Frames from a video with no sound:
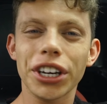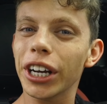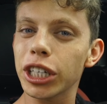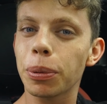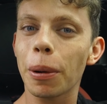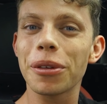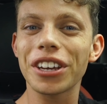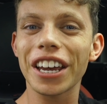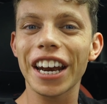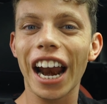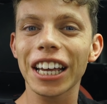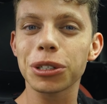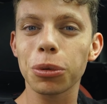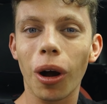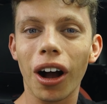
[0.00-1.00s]
You guys are probably saying,
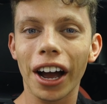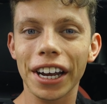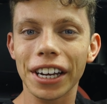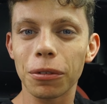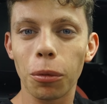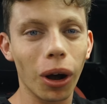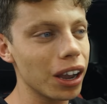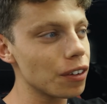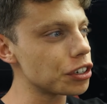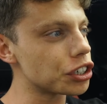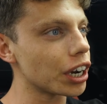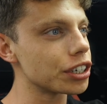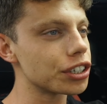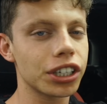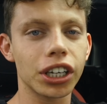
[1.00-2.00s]
Alex, why? Why have you
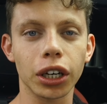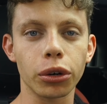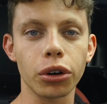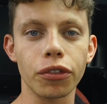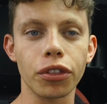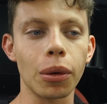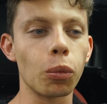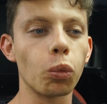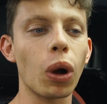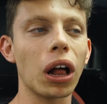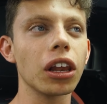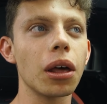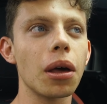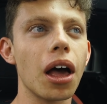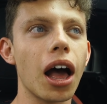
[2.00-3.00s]
changed the colour of them?
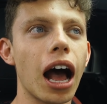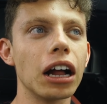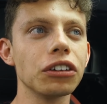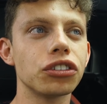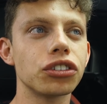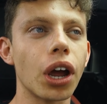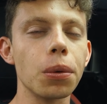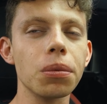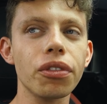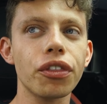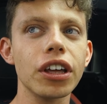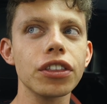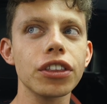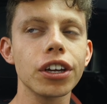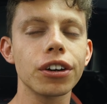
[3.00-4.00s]
Well, I don't
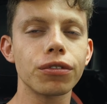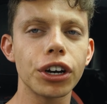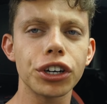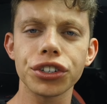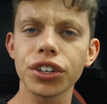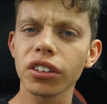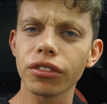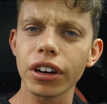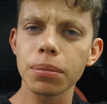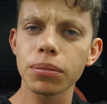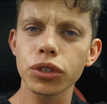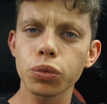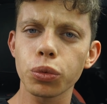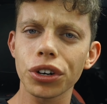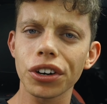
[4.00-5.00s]
think the original
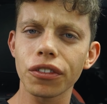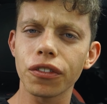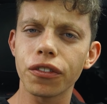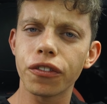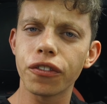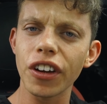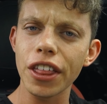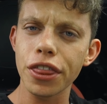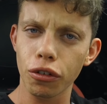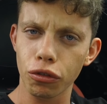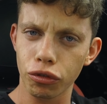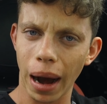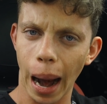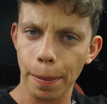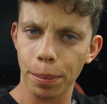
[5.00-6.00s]
rims would have fit the
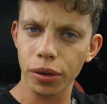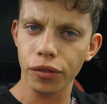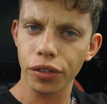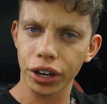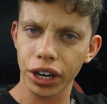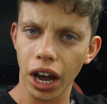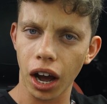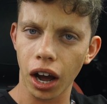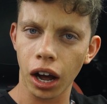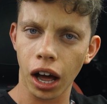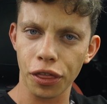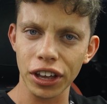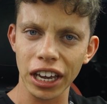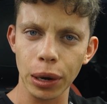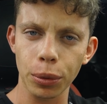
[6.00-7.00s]
wrap of the car. I
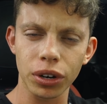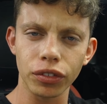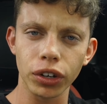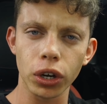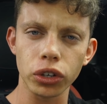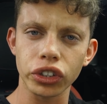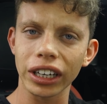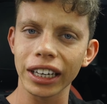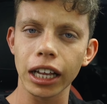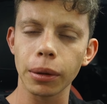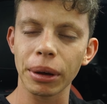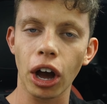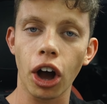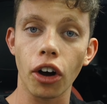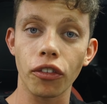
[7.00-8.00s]
think it would have looked a little
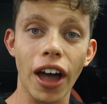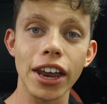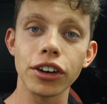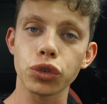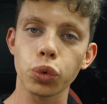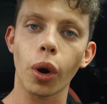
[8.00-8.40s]
bit off, hence